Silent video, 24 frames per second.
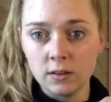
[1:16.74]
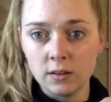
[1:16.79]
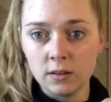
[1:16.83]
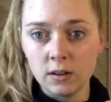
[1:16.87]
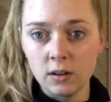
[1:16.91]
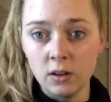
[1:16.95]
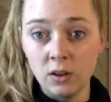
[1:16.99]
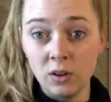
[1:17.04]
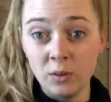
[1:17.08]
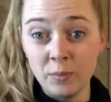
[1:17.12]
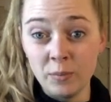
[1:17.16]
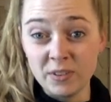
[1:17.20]

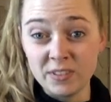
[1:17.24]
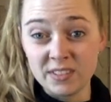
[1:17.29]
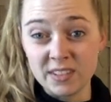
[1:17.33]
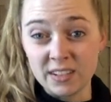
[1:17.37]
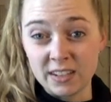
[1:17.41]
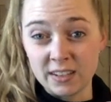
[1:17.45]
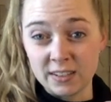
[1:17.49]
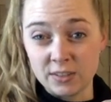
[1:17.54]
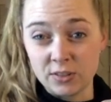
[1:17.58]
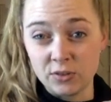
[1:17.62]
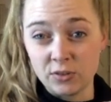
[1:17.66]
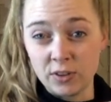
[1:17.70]
almost like
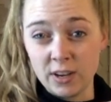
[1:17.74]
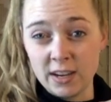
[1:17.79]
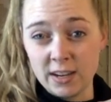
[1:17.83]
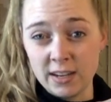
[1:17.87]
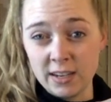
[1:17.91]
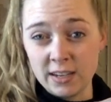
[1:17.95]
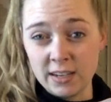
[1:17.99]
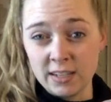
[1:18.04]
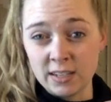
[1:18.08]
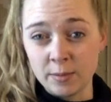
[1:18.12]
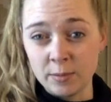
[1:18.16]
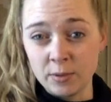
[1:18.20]
a straight
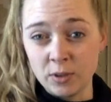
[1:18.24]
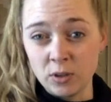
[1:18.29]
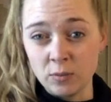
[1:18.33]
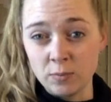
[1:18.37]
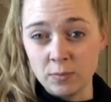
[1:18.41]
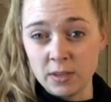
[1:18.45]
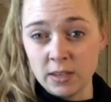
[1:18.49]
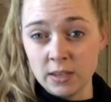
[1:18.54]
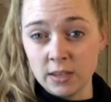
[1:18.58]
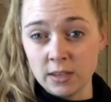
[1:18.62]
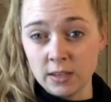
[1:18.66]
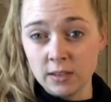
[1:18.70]

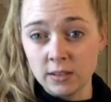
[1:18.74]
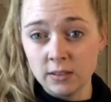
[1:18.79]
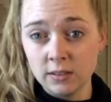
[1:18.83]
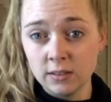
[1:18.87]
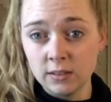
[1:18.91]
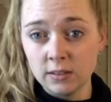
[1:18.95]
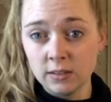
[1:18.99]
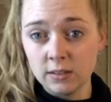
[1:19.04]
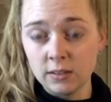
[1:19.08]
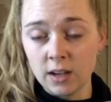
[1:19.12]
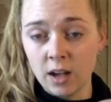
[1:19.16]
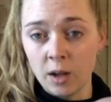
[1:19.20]
EWP,
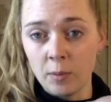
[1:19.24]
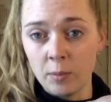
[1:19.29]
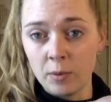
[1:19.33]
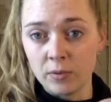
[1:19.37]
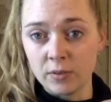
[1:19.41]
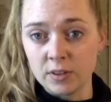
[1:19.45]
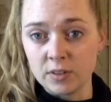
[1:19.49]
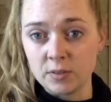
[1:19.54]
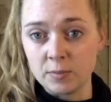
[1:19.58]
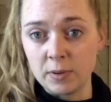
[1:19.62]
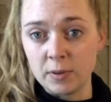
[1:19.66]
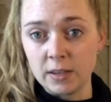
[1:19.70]
elbow,
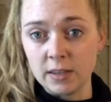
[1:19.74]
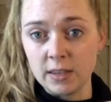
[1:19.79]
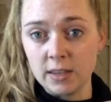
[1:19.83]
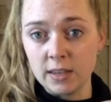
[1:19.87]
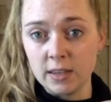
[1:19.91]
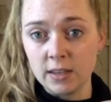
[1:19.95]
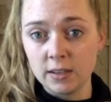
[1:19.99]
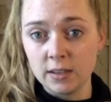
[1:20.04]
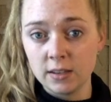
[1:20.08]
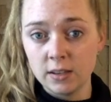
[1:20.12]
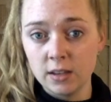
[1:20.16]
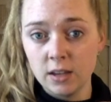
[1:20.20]
wrist, pinky.
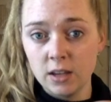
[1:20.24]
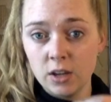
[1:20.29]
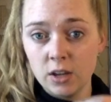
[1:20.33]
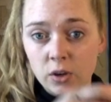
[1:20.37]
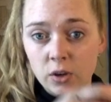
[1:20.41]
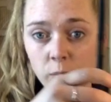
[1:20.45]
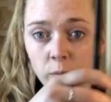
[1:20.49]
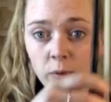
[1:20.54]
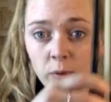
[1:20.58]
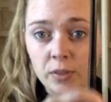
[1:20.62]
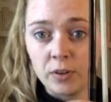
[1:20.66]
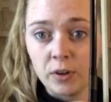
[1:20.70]

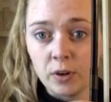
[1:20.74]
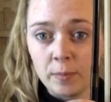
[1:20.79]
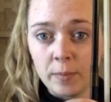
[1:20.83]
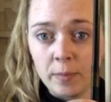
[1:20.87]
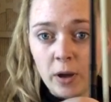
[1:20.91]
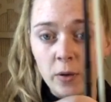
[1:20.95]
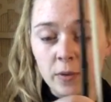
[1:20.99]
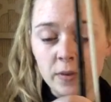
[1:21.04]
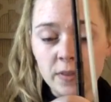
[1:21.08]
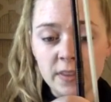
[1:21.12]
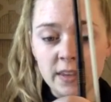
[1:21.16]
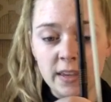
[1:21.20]
With your
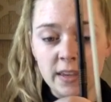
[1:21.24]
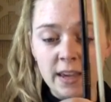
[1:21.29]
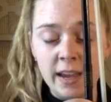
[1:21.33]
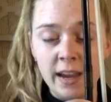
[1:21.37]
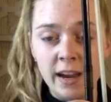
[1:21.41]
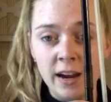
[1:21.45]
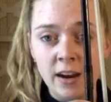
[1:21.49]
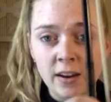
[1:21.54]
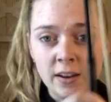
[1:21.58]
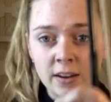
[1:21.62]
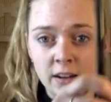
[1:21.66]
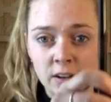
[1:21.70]
bow in the
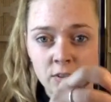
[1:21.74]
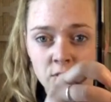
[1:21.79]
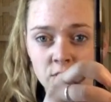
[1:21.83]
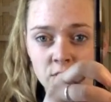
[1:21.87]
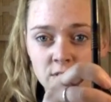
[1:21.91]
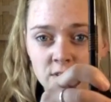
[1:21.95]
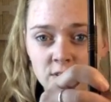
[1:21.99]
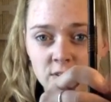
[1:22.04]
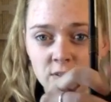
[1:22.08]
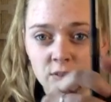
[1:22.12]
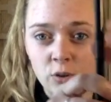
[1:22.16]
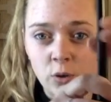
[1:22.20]
air, and I'll
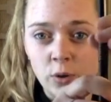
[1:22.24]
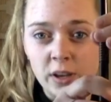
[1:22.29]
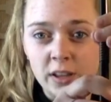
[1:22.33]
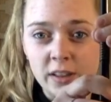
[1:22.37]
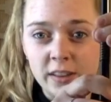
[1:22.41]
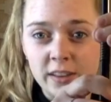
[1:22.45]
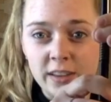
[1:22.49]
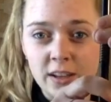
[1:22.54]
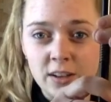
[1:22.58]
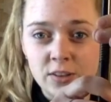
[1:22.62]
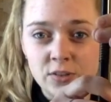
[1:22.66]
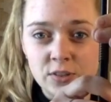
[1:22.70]
just
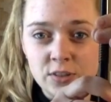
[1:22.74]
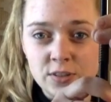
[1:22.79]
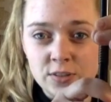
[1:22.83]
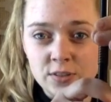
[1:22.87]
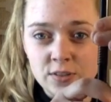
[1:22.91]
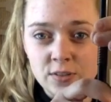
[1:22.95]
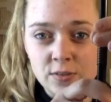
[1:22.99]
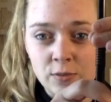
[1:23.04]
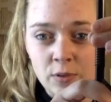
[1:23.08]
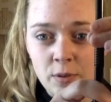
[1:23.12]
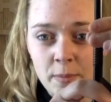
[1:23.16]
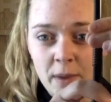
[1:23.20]

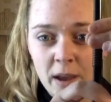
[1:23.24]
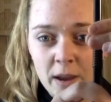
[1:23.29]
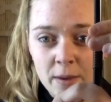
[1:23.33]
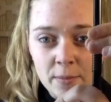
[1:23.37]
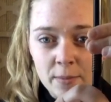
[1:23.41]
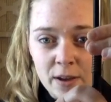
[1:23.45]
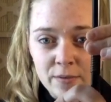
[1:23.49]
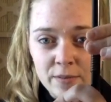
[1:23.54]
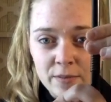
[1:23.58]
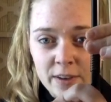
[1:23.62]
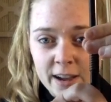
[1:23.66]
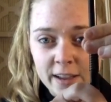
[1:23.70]
remind
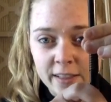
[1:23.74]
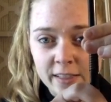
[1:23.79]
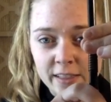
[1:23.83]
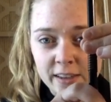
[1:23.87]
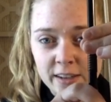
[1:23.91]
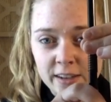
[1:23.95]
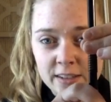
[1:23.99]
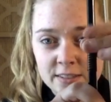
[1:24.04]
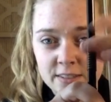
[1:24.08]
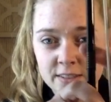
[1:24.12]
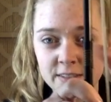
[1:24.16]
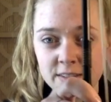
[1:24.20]
my
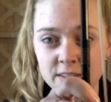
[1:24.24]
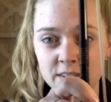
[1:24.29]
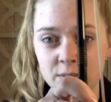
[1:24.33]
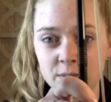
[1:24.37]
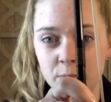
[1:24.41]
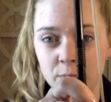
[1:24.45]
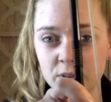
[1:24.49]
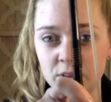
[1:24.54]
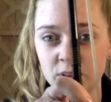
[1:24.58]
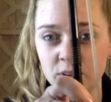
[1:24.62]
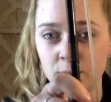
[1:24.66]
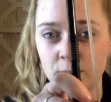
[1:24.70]
violinists to
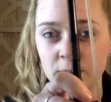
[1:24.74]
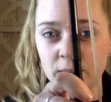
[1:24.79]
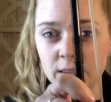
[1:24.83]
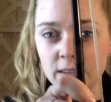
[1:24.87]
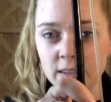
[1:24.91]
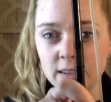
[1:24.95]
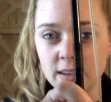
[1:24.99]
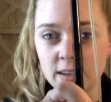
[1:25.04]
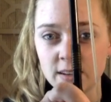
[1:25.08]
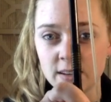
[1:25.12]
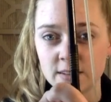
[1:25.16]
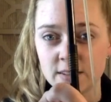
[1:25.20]
put their
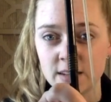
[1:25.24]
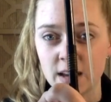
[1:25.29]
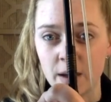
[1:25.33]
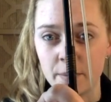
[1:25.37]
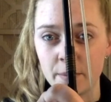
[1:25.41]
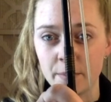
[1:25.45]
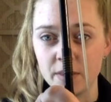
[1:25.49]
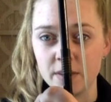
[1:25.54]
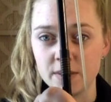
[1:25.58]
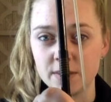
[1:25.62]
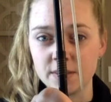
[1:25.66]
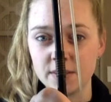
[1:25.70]
pinky on top
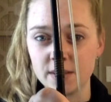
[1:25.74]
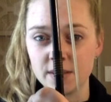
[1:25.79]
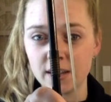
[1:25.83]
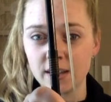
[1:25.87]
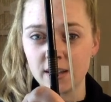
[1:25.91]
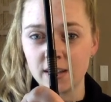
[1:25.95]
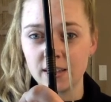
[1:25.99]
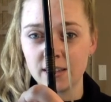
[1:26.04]
of the stick.